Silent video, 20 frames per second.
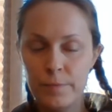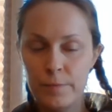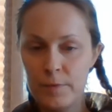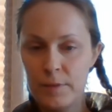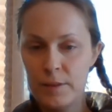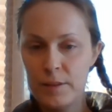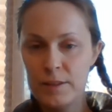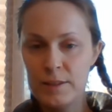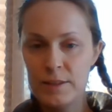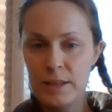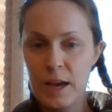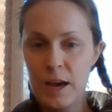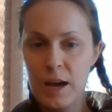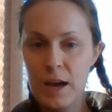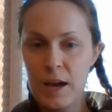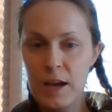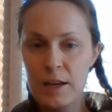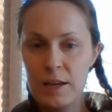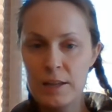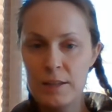the
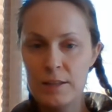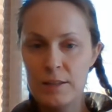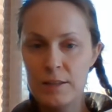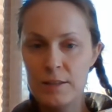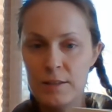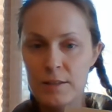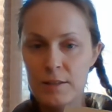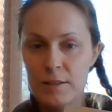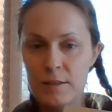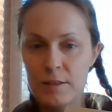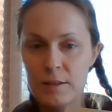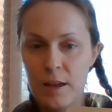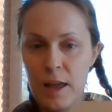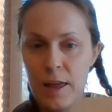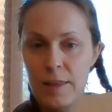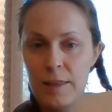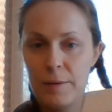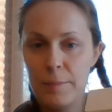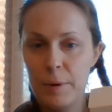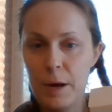sides
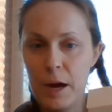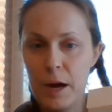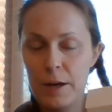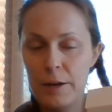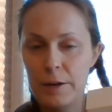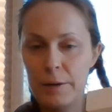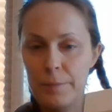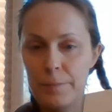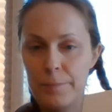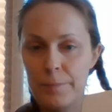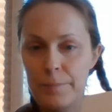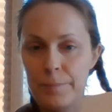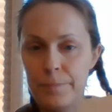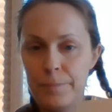and the bottom.